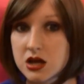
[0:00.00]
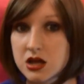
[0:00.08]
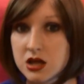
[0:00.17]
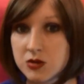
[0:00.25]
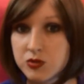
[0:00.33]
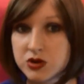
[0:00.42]

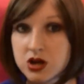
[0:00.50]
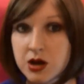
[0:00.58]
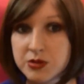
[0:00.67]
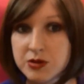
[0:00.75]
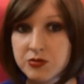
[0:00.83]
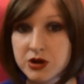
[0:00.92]
it would
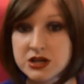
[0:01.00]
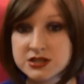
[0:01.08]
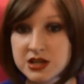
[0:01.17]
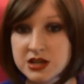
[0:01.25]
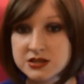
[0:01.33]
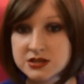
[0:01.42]
not be
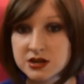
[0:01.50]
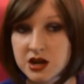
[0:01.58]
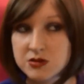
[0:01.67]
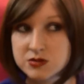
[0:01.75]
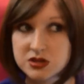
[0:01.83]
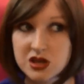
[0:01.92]
processed. And
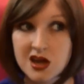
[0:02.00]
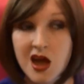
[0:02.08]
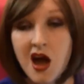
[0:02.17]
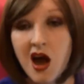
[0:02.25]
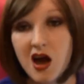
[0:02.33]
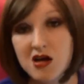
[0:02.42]
I was like,
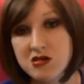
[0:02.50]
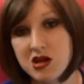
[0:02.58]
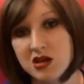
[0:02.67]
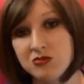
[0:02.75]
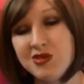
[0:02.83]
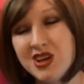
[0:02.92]

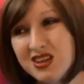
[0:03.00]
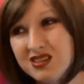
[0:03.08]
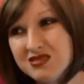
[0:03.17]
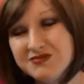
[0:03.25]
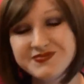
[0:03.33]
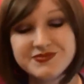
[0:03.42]
okay,
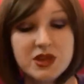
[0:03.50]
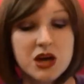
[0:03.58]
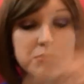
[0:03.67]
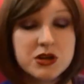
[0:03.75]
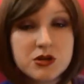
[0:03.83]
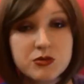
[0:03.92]
well,
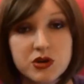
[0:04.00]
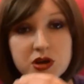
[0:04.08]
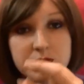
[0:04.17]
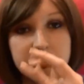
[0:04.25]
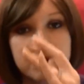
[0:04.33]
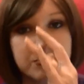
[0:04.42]
I'm not going to worry
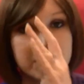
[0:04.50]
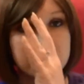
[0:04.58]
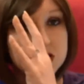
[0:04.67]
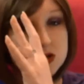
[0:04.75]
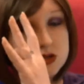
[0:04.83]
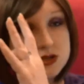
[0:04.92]
about it
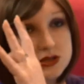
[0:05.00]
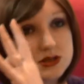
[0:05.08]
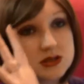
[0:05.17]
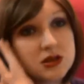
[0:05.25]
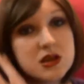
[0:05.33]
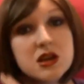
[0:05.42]

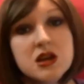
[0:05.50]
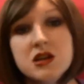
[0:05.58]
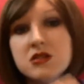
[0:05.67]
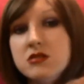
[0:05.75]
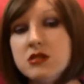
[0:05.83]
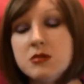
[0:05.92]
because
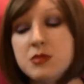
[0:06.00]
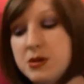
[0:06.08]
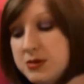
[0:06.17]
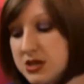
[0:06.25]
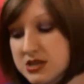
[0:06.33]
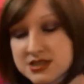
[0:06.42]

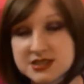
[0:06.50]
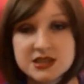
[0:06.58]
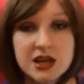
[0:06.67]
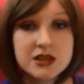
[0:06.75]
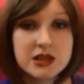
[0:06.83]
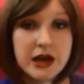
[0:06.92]
maybe that's a
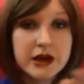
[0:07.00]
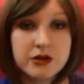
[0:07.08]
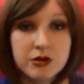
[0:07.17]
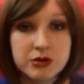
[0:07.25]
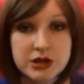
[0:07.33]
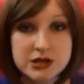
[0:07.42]
sign that I
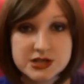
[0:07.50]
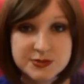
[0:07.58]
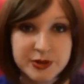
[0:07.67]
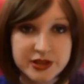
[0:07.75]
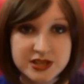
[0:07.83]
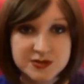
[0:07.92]
don't need to
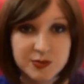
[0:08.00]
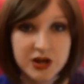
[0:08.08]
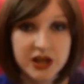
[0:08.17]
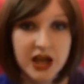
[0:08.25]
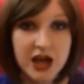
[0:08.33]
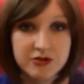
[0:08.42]
spend this
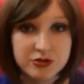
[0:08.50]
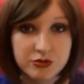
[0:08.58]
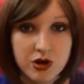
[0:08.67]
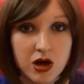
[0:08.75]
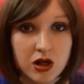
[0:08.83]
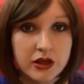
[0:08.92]
money
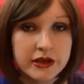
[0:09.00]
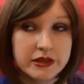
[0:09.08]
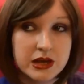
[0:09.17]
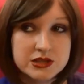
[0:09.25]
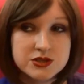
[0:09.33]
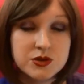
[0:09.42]
after all and
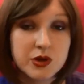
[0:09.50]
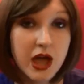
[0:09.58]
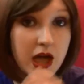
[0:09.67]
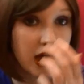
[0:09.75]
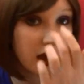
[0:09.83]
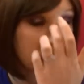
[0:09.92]
that's
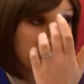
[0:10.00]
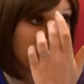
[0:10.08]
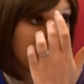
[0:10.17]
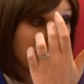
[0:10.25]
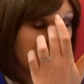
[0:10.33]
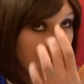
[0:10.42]
okay.
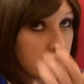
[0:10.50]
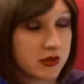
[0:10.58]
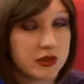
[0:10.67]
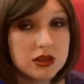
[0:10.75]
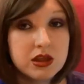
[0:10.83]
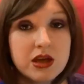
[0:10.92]
Well,
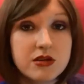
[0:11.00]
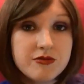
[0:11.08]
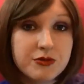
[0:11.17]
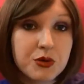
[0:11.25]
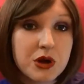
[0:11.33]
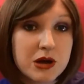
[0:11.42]
then like
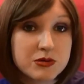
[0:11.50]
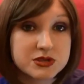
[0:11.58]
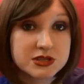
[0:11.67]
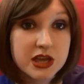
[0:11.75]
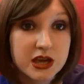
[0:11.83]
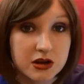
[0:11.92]
four
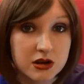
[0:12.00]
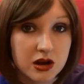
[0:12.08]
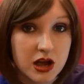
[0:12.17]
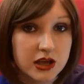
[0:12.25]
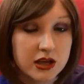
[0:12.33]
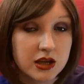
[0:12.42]
hours later,
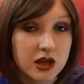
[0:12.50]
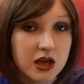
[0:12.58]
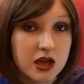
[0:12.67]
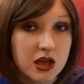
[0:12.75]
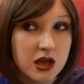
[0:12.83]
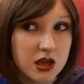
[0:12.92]
I get
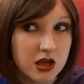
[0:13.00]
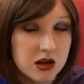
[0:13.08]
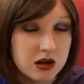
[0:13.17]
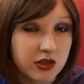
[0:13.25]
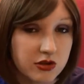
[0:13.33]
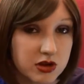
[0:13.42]

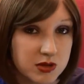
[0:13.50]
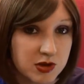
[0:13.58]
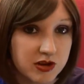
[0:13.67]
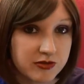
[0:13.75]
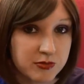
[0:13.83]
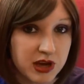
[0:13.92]
another
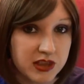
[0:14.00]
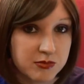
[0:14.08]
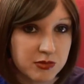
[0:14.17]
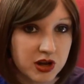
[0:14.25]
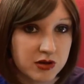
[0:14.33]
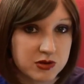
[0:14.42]
email from Bath
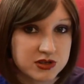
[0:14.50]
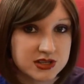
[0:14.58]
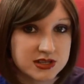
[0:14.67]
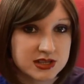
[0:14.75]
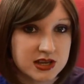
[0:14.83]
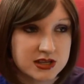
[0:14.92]
& Body Works
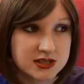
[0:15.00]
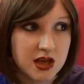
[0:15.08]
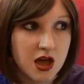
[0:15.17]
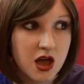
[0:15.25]
that says,